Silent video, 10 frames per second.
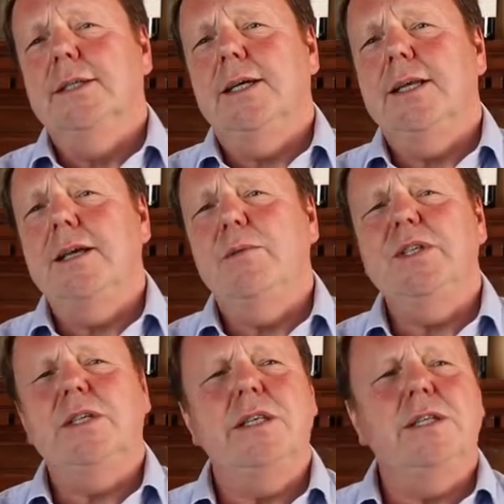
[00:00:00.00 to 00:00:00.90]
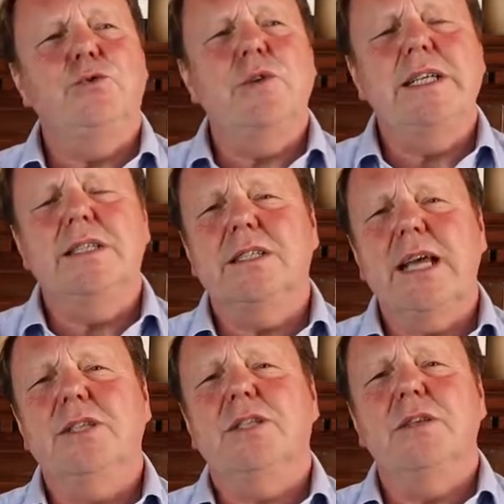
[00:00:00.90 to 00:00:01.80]
And here we see these really
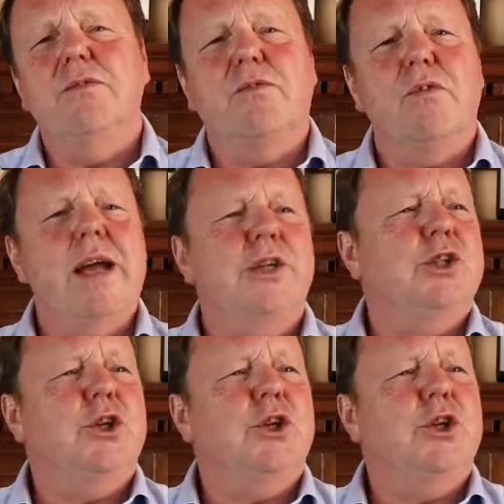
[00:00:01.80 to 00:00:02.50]
zesty, fresh,